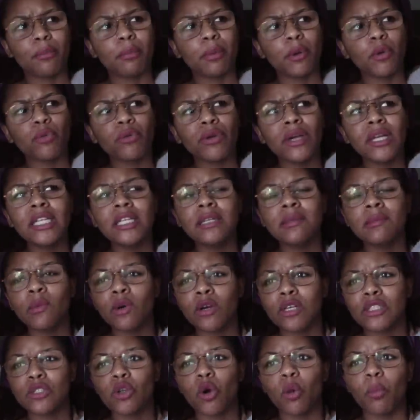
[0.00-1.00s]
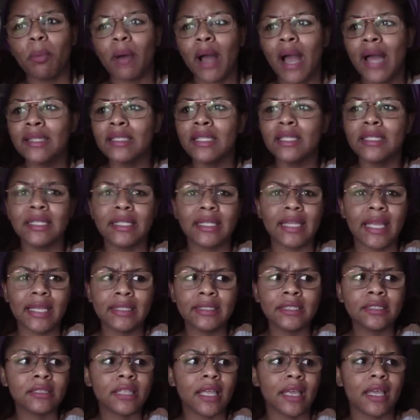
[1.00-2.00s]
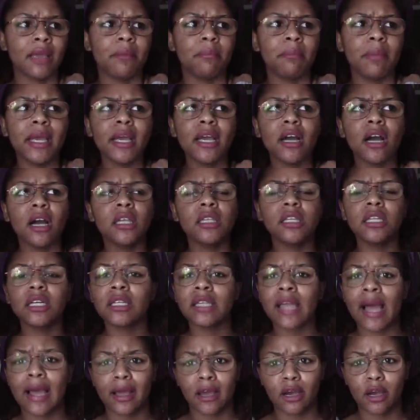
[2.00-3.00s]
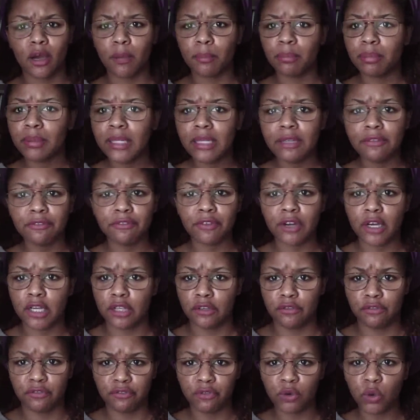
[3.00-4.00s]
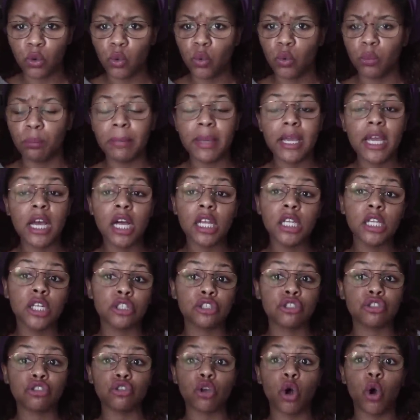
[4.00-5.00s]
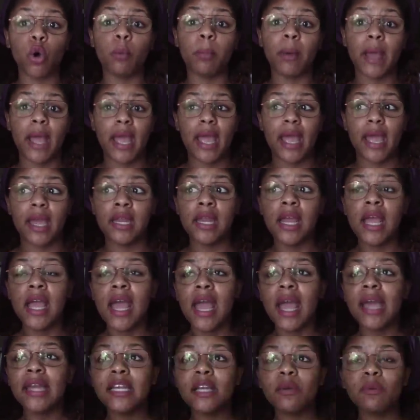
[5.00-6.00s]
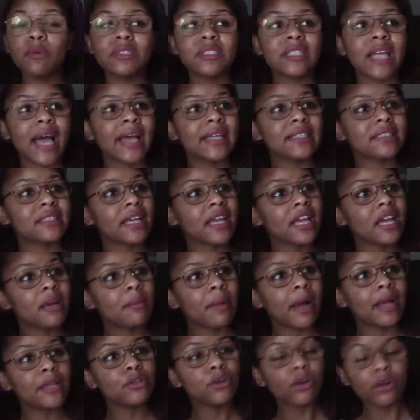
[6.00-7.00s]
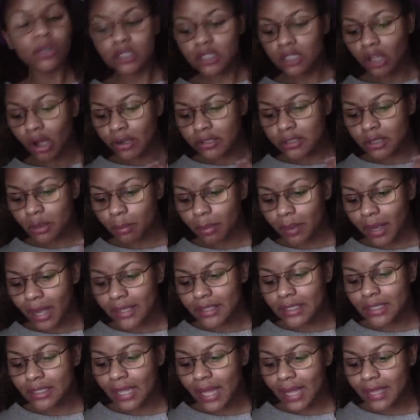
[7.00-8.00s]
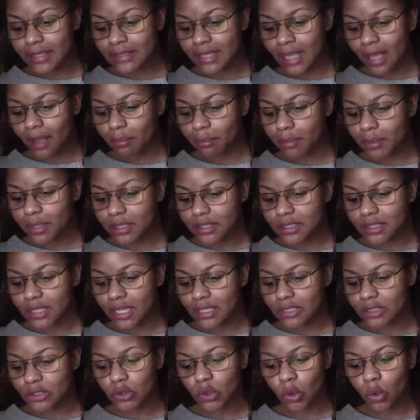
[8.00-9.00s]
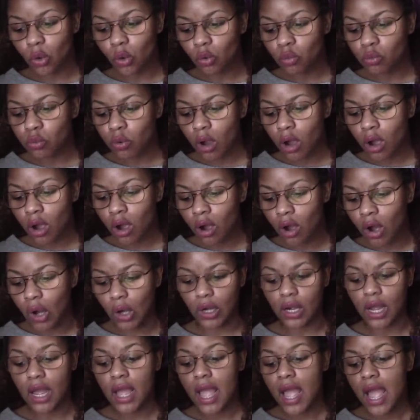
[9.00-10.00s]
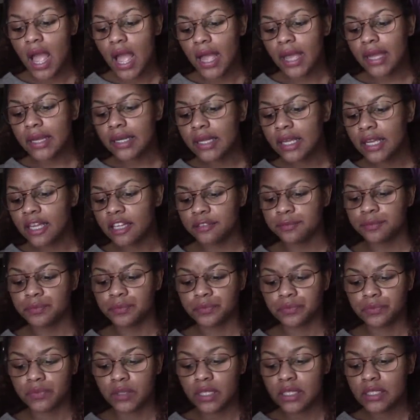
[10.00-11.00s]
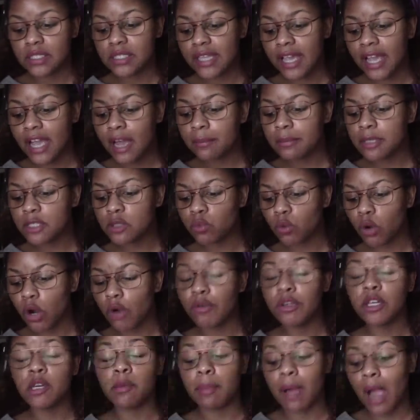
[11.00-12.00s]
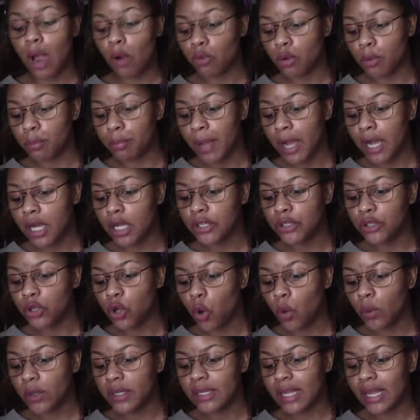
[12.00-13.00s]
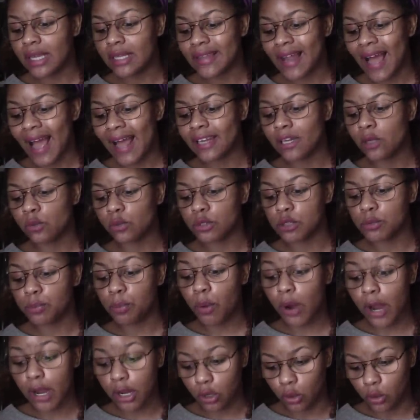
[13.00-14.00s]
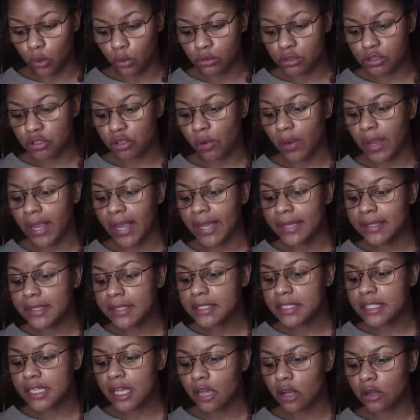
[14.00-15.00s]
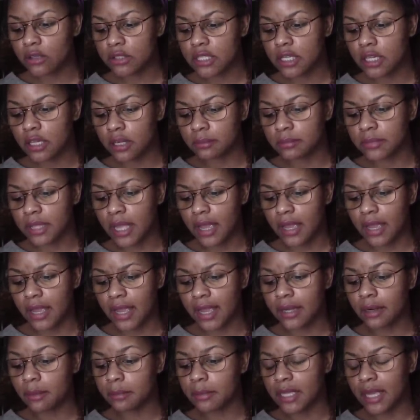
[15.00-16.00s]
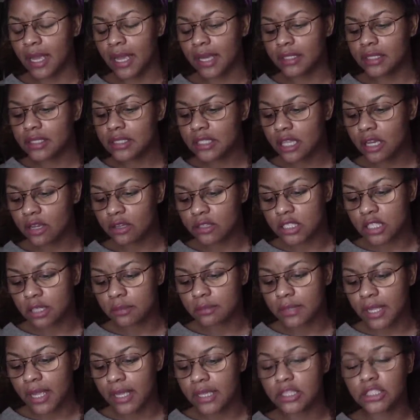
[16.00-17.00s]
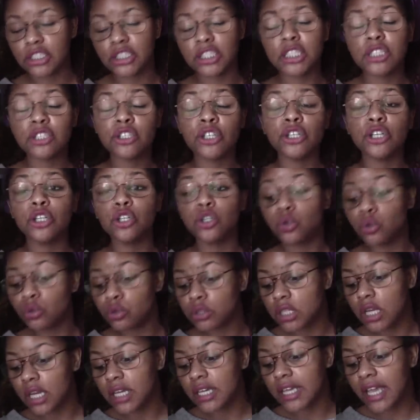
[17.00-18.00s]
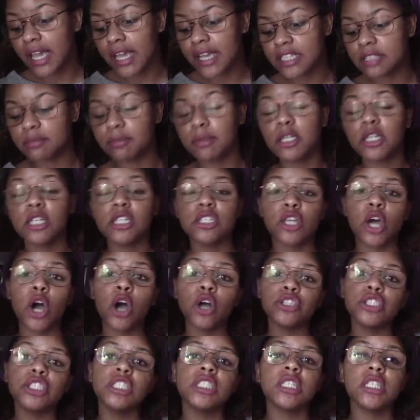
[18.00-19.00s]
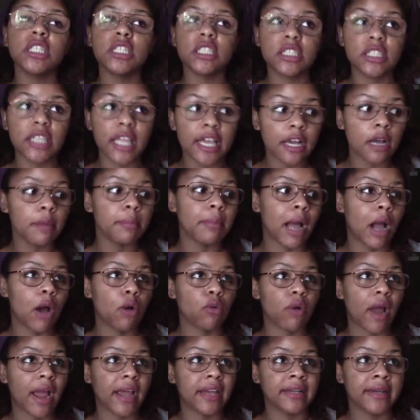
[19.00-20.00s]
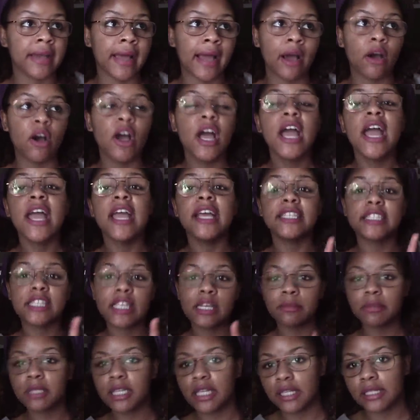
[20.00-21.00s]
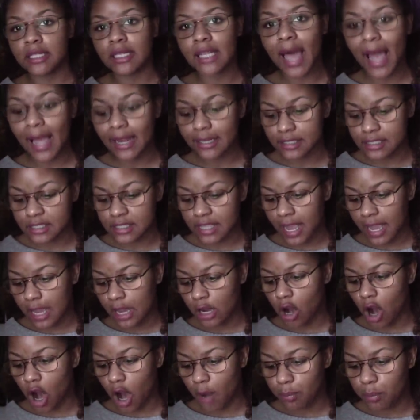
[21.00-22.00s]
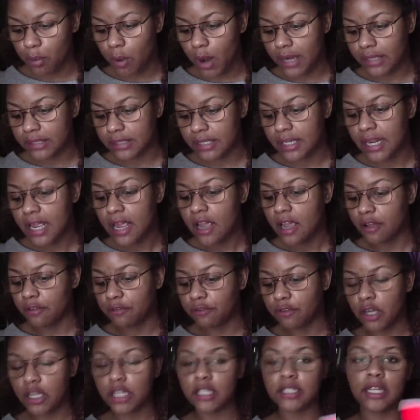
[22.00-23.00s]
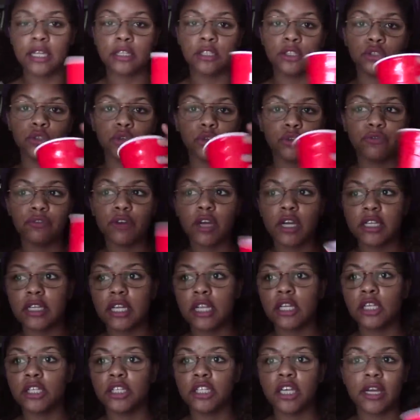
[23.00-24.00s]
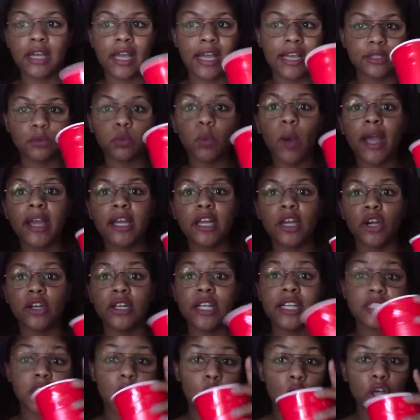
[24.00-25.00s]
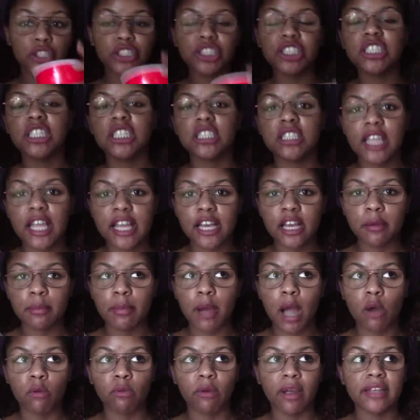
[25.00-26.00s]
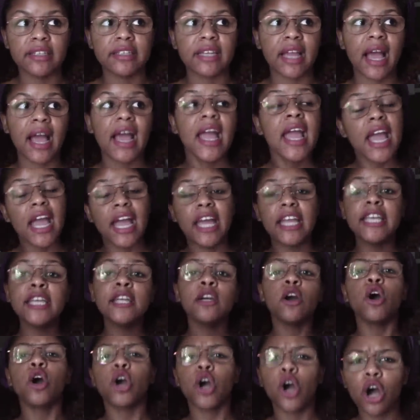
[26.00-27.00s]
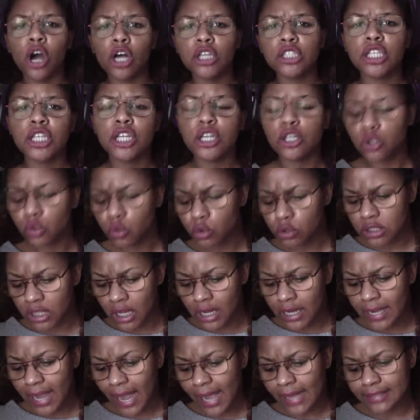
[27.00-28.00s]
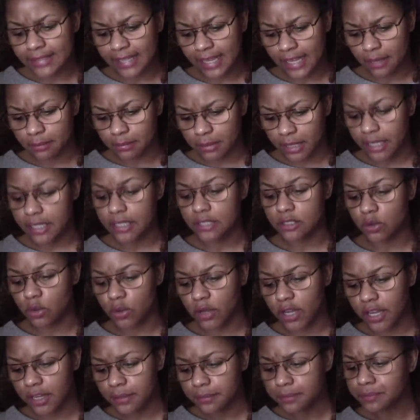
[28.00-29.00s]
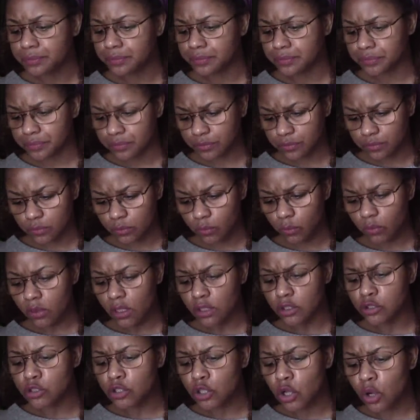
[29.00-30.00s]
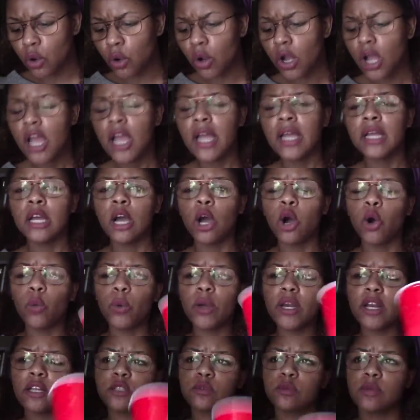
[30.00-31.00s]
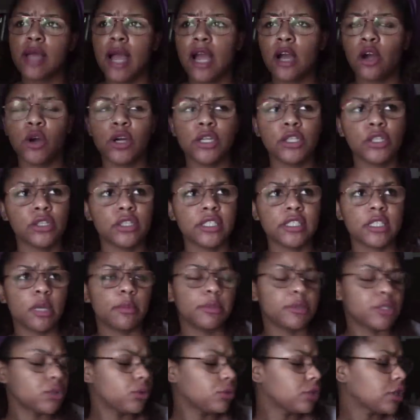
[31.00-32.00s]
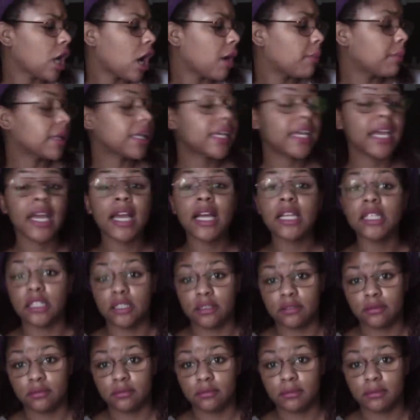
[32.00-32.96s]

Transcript: but really more so Bonnie than anything, and made her look like a complete fucking fool. Made her look so bad. And it was like, damn, how you gonna talk to Bonnie like that, bitch? That's so wrong. And then Sam is worried about Rebecca knowing that Lila was preggo. So Anna tells him that she's gonna lose her case because all she can think about right now is him getting Lila Stangard pregnant and fucking that, fucking that little young ass white girl. That's all she can think about right now. And he gonna cause her to lose her goddamn case, okay? So, what else we got going on this episode, y'all? Michaela